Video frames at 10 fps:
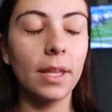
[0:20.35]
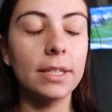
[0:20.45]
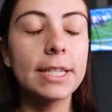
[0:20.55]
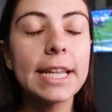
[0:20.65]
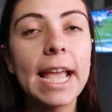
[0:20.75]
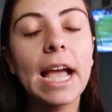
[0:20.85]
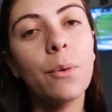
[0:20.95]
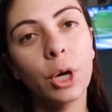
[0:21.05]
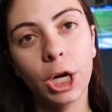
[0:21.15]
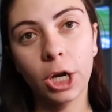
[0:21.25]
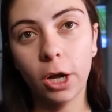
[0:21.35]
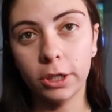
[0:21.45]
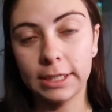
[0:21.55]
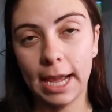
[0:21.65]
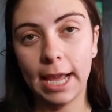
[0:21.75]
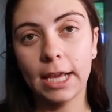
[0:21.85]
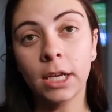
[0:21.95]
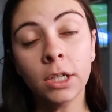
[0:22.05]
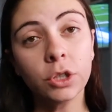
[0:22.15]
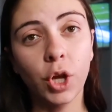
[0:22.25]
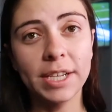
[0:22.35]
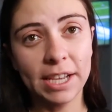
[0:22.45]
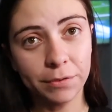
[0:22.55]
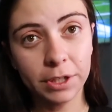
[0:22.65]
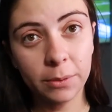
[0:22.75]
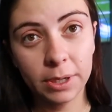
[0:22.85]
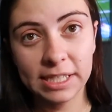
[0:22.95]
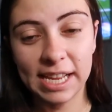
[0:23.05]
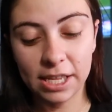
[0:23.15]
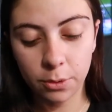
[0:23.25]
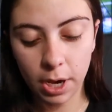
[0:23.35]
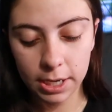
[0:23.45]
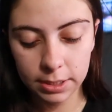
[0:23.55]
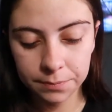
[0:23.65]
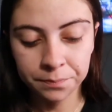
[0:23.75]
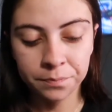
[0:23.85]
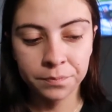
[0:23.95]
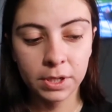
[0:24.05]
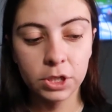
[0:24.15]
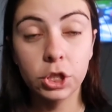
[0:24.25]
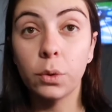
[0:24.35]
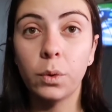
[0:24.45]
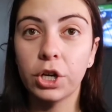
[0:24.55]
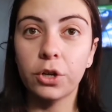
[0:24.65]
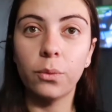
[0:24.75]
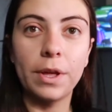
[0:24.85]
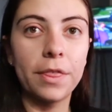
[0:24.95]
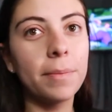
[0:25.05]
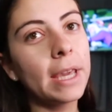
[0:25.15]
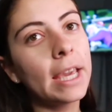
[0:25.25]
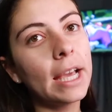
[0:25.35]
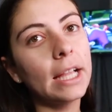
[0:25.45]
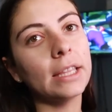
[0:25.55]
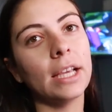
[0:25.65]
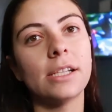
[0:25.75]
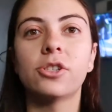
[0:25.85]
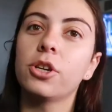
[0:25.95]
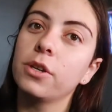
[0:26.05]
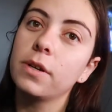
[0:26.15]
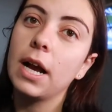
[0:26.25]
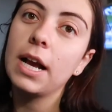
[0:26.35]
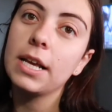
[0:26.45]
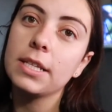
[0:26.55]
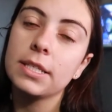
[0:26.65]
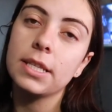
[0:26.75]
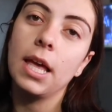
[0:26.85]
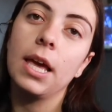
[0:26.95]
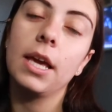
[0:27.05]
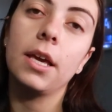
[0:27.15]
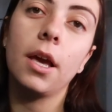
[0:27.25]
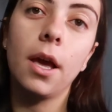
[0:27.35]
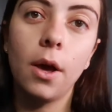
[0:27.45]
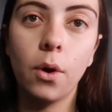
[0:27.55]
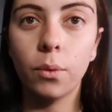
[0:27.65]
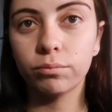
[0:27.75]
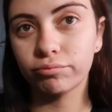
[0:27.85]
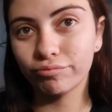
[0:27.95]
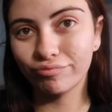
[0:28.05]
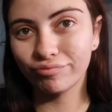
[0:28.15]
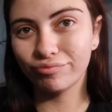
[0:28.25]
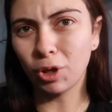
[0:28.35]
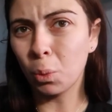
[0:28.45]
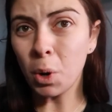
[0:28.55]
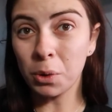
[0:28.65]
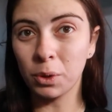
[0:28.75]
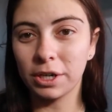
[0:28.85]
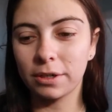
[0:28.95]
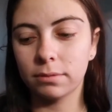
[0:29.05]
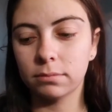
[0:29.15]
today I work all day, so I definitely want to take you guys to work with me and like show you guys like what work